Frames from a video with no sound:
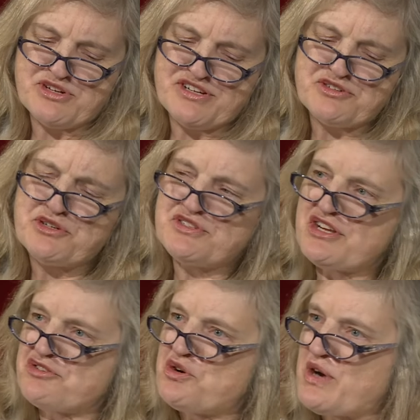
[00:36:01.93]
going to introduce
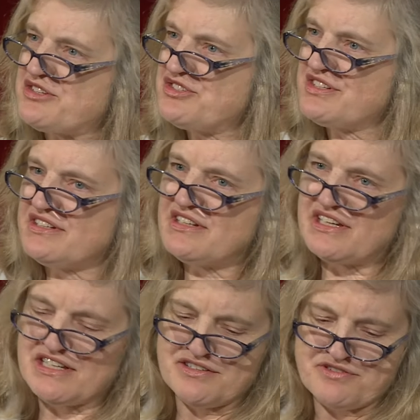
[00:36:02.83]
another question
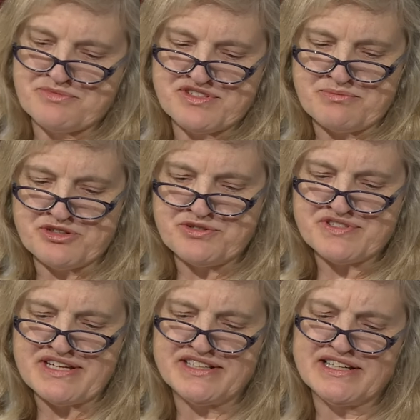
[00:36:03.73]
uh, from someone who
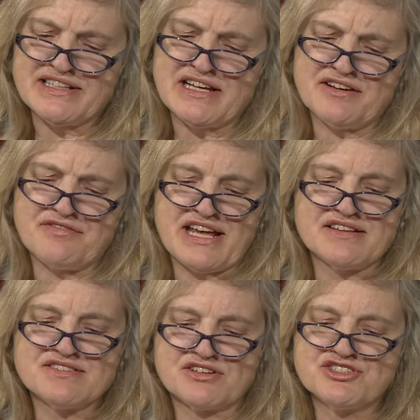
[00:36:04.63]
sent it in, in
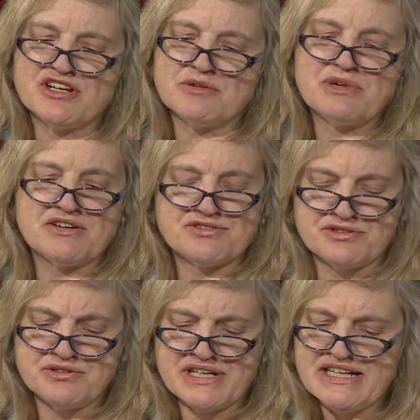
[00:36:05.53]
advance, Archana
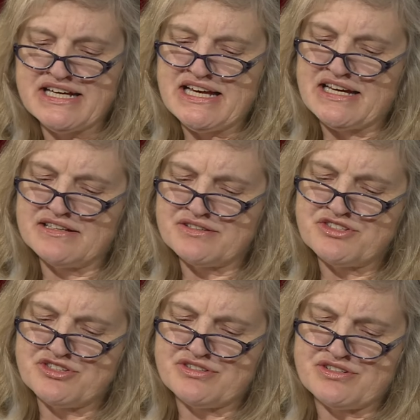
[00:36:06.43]
Basu. Uh,
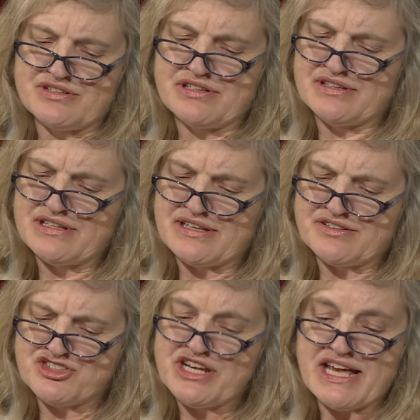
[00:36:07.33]
she,
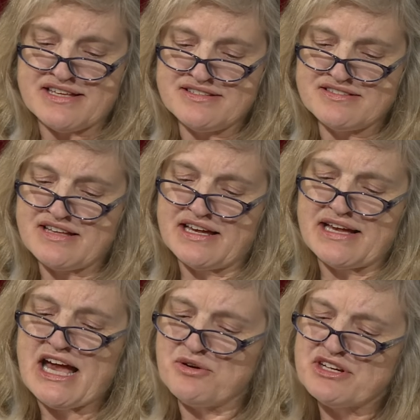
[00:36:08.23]
she, asks,
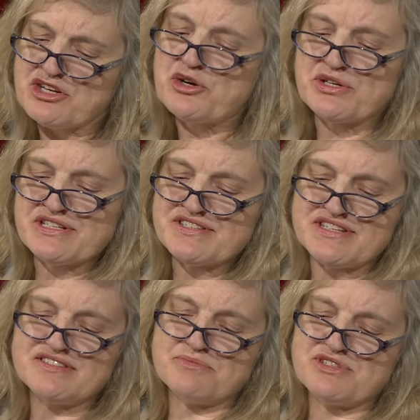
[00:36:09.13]
uh, how can current
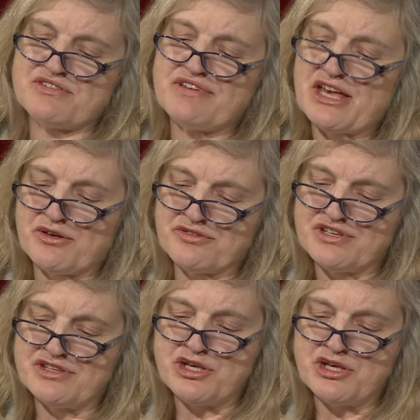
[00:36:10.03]
systems of health in